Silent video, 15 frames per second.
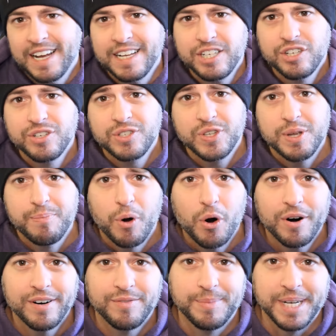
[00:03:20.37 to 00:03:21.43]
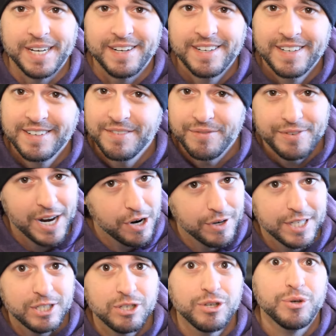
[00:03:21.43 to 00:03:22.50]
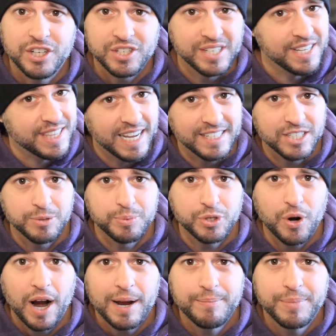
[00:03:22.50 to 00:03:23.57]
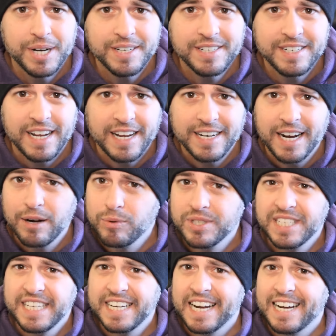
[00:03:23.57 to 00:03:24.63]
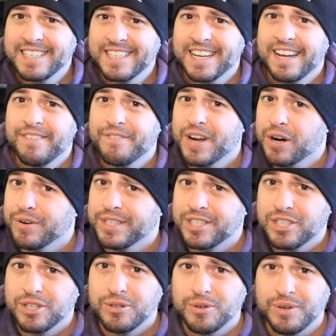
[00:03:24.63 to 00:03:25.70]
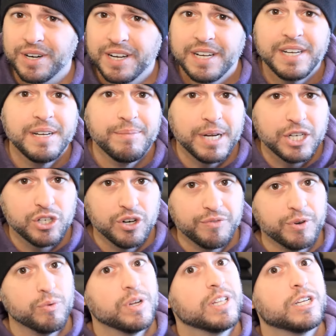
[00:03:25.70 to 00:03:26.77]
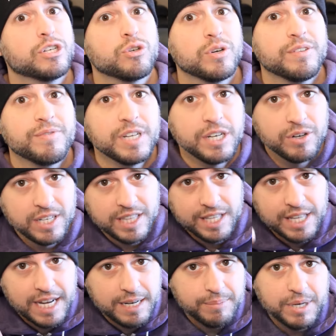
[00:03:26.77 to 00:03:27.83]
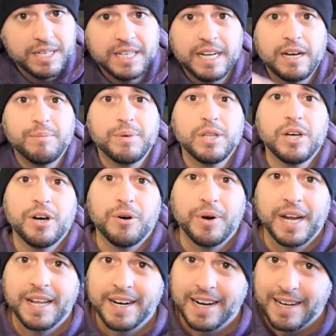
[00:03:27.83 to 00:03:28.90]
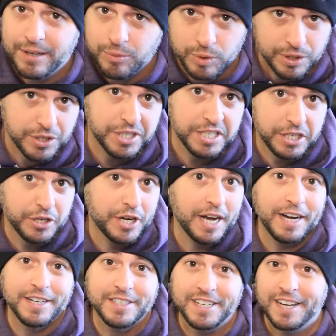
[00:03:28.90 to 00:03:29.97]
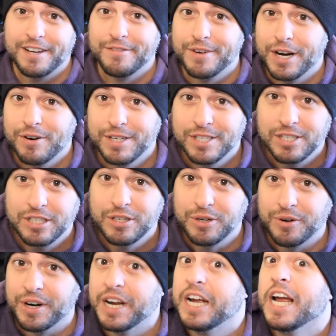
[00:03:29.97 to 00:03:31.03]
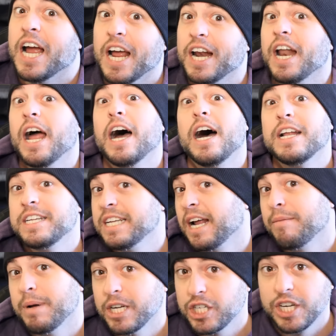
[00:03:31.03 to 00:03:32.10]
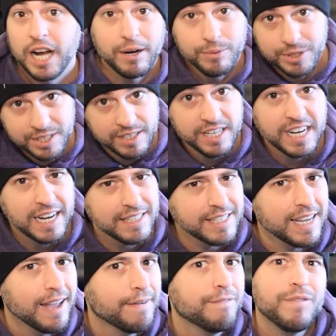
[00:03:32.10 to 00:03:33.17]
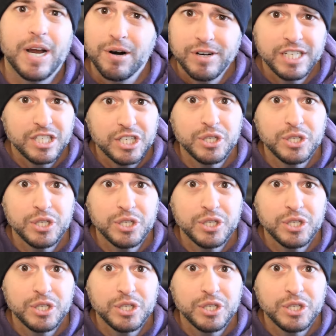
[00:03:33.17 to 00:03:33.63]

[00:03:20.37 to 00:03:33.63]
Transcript: and you'll see more of me very soon. Just hit that subscribe button, and I will see you guys again very soon. Make sure if you really enjoy the video, hit the like button down below, and I will see you guys again very soon. And uh, did I mention I will see you guys again very